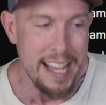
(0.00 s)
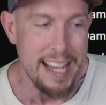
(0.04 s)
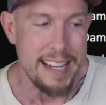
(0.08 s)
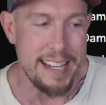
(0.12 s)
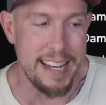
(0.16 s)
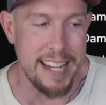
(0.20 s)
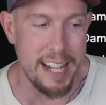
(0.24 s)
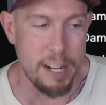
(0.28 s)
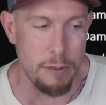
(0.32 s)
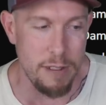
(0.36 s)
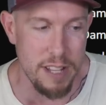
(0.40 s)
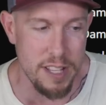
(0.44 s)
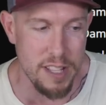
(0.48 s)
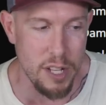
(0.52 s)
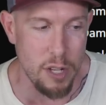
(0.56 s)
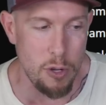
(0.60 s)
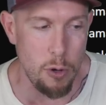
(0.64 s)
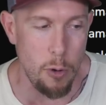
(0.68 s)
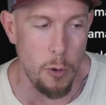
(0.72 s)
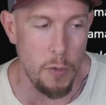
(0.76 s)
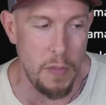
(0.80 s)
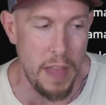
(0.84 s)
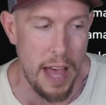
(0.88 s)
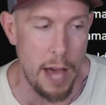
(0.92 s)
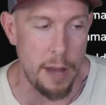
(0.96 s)
Decrease the
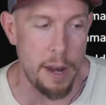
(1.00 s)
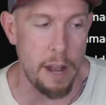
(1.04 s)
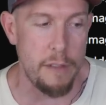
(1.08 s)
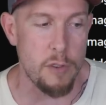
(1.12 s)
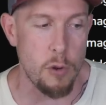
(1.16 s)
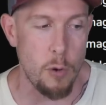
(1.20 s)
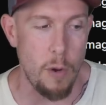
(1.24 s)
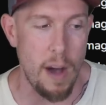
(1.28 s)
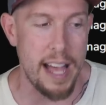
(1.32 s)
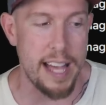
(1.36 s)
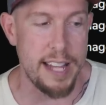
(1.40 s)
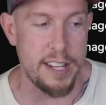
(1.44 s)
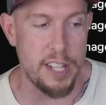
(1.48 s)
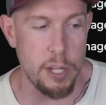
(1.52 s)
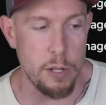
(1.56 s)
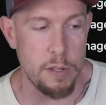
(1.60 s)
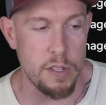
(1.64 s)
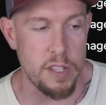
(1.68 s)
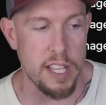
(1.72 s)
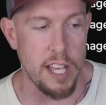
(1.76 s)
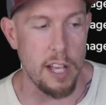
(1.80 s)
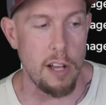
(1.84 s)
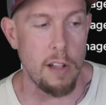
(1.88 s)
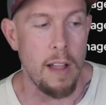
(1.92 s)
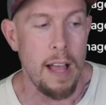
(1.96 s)
cooldown of Quietude
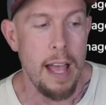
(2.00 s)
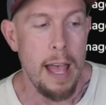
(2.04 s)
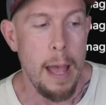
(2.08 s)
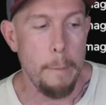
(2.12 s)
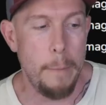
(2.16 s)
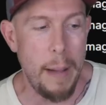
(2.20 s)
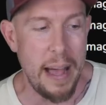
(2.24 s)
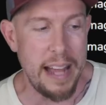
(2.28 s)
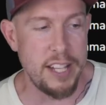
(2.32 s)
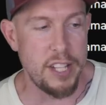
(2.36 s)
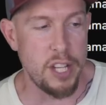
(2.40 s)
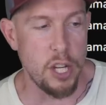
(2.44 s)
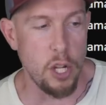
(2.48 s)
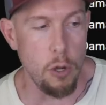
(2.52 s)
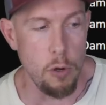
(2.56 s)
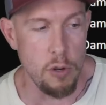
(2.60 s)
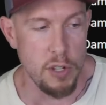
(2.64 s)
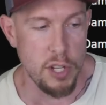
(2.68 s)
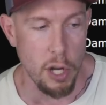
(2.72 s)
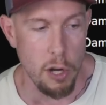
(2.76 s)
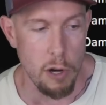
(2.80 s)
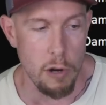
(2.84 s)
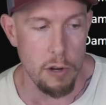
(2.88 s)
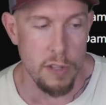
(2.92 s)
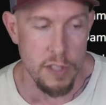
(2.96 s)
skill by two
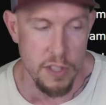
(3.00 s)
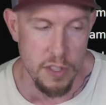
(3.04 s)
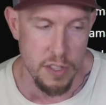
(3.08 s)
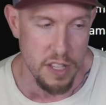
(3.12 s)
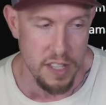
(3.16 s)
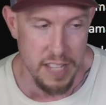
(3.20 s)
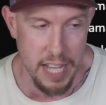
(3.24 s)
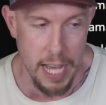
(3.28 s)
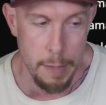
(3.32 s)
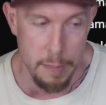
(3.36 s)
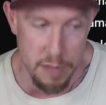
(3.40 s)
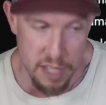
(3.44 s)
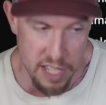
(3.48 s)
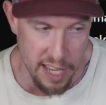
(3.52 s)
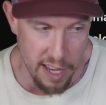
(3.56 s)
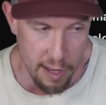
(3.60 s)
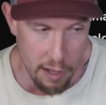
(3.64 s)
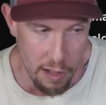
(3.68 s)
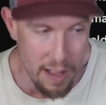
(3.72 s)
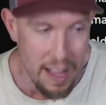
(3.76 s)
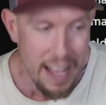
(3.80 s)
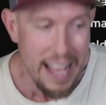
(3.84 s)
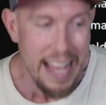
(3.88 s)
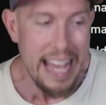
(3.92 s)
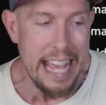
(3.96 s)
turns, the same
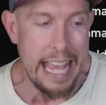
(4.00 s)
skill,